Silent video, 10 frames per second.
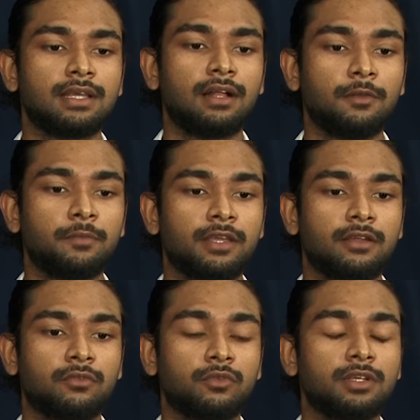
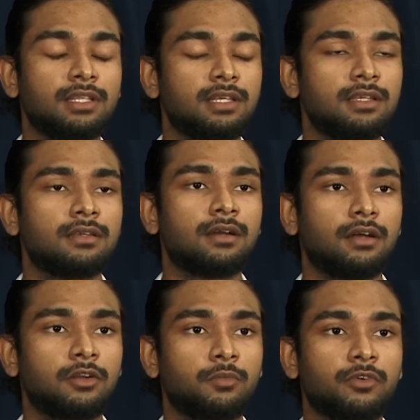helping really
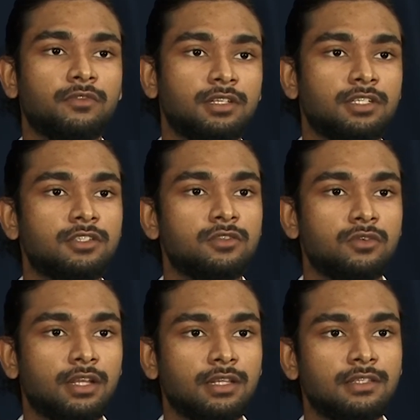underprivileged
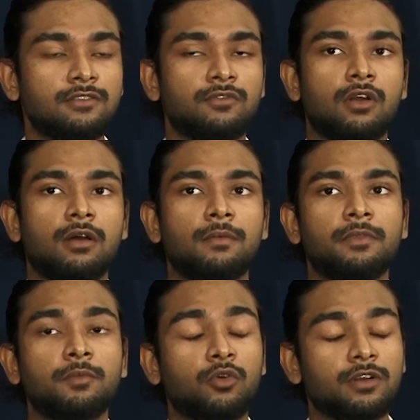students from
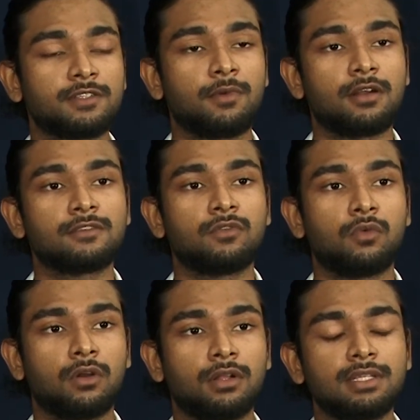the poorest parts of the
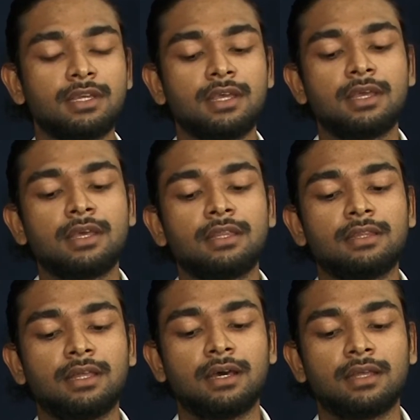world.
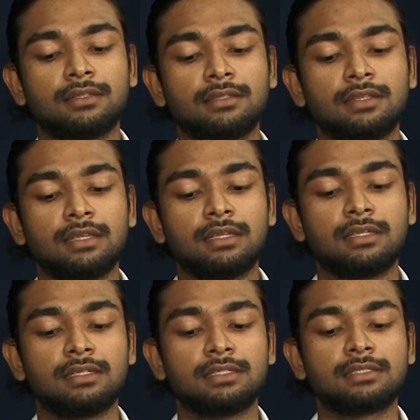That
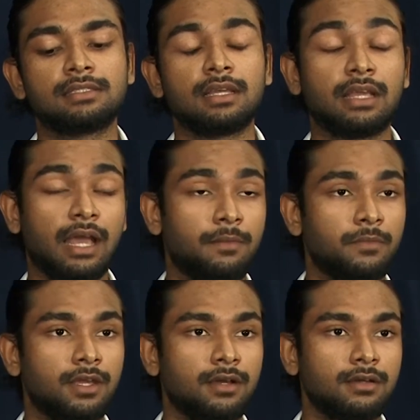is
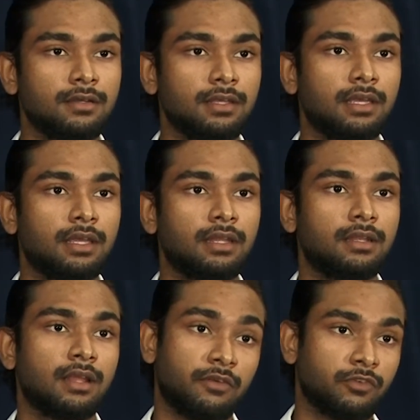Gambia
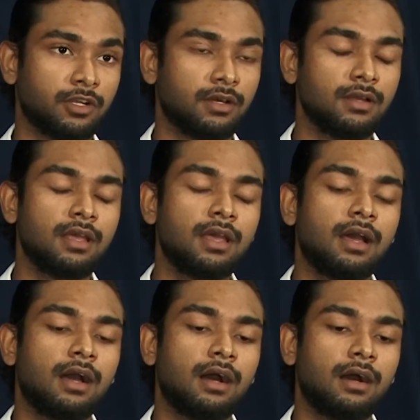in Africa,
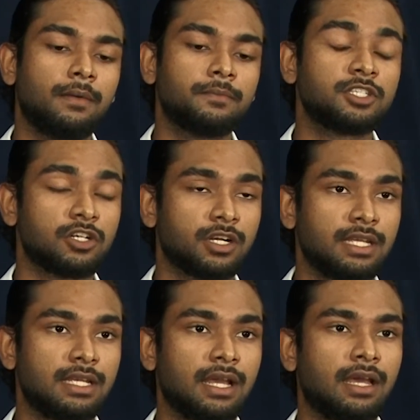
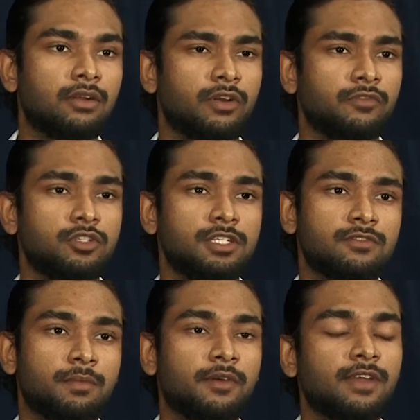Turkey, and refugees
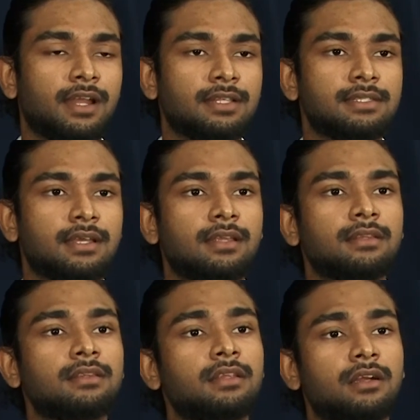from Afghanistan.
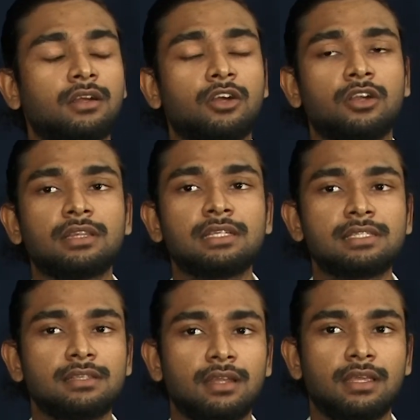They're currently
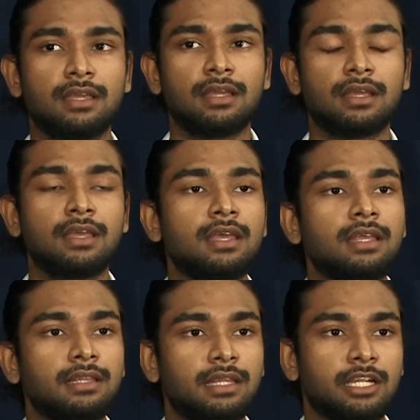studying
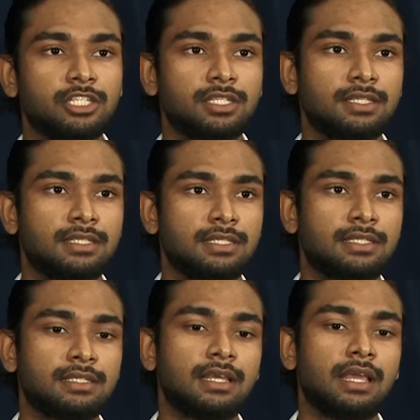
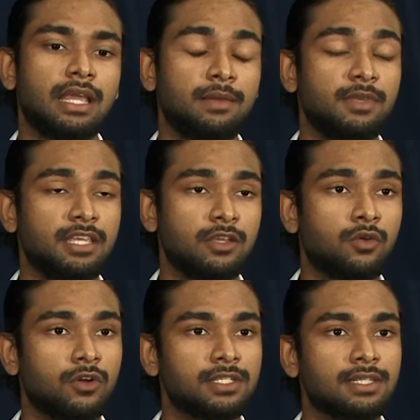Nation's ABE
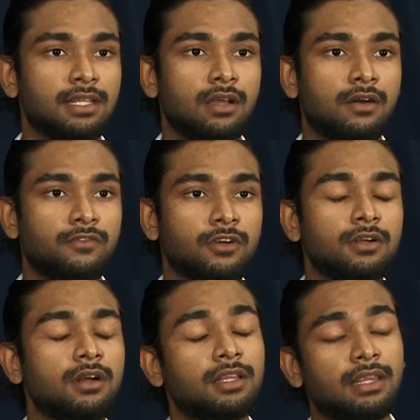course that they
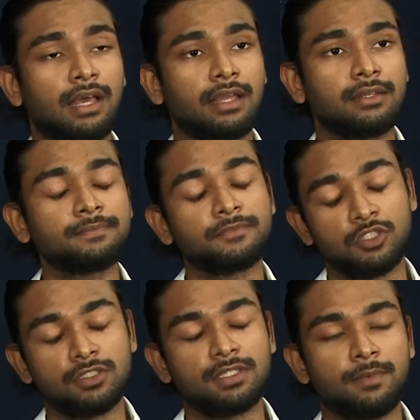offer online
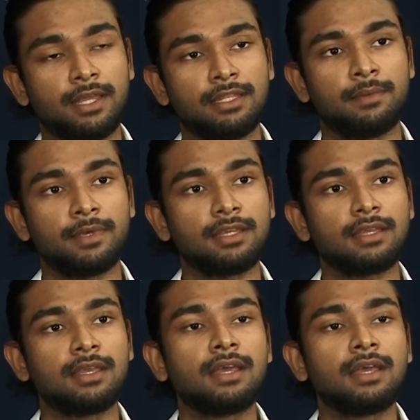due to the pandemic.